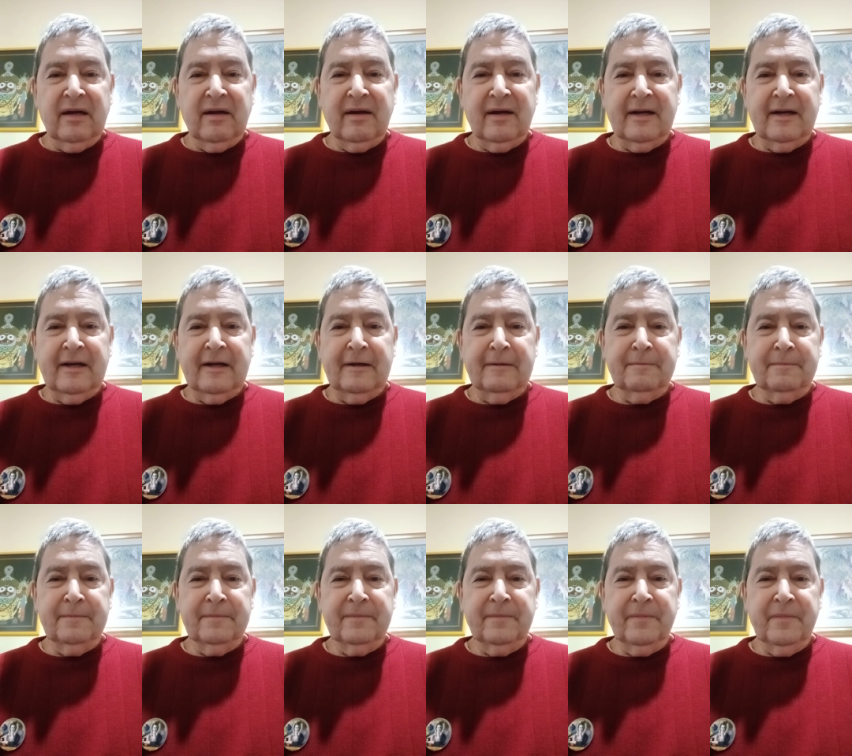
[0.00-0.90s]

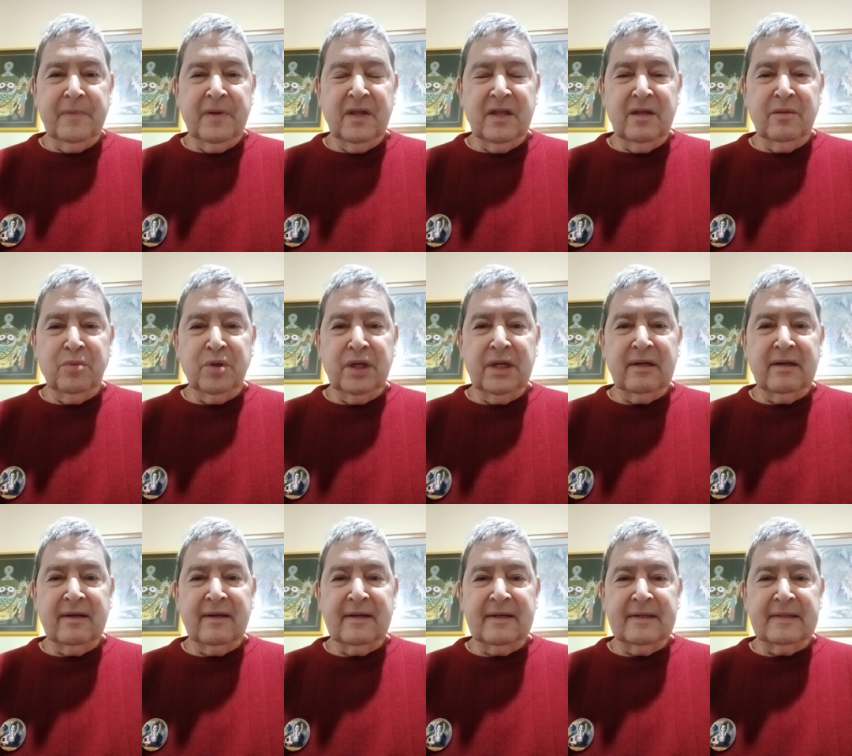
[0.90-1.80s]
Um, in the
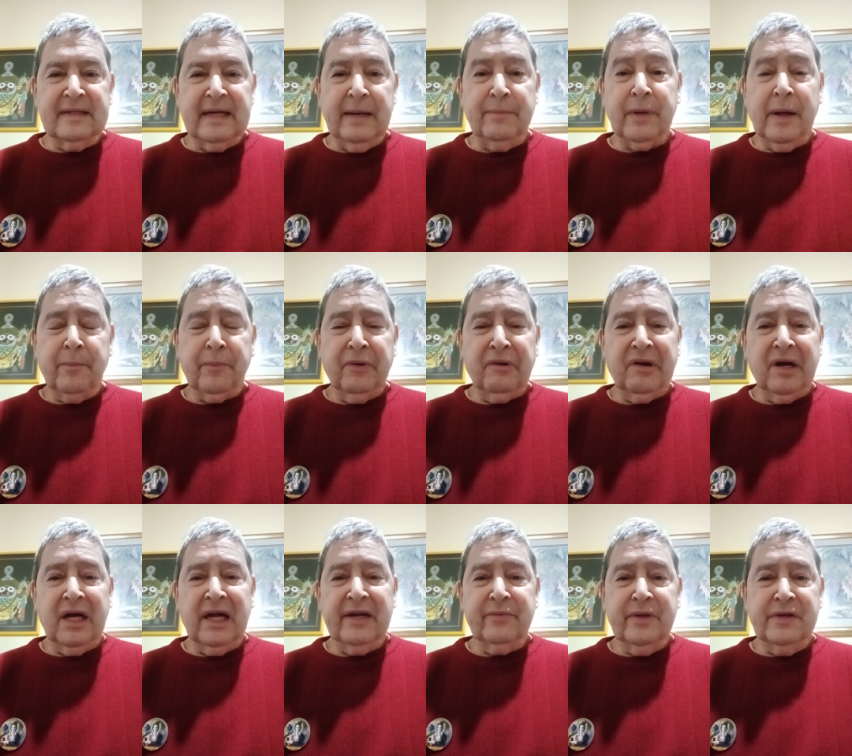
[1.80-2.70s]
beginning,
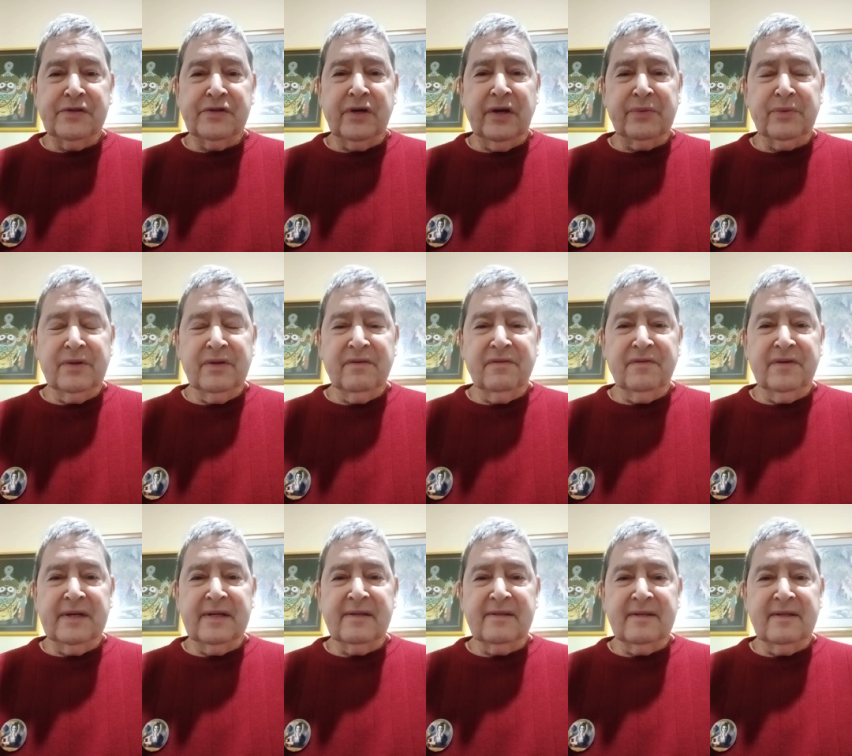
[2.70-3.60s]
namaparad, we chant under the
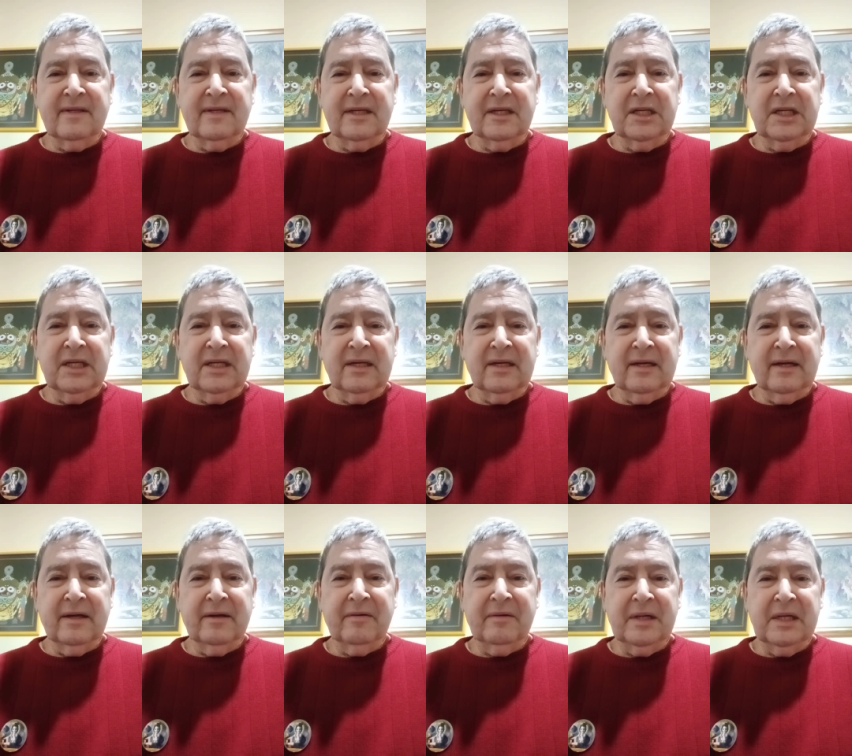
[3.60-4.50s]
fence, then
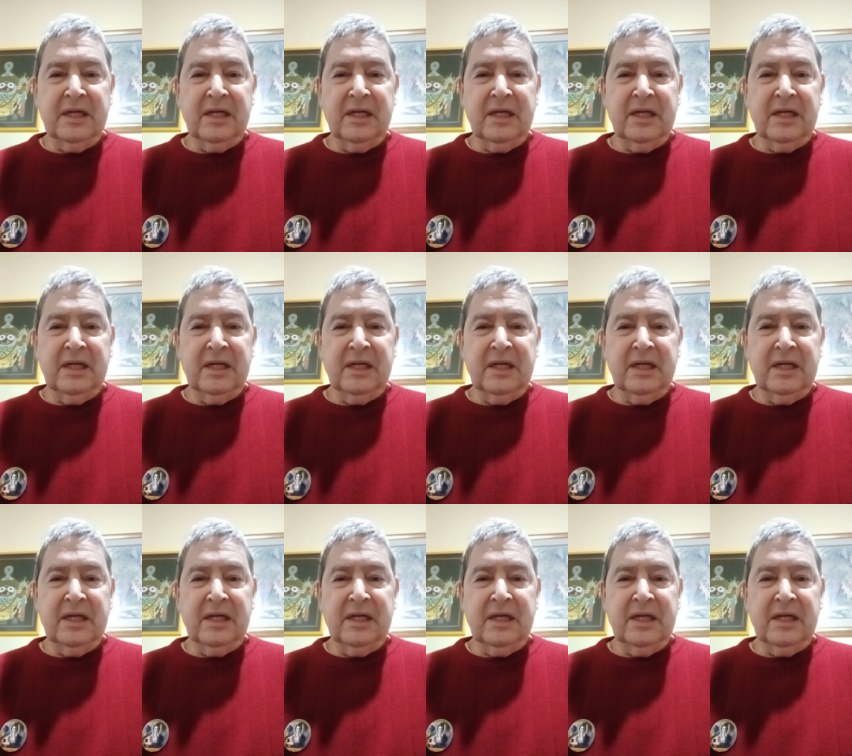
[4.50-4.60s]
uh,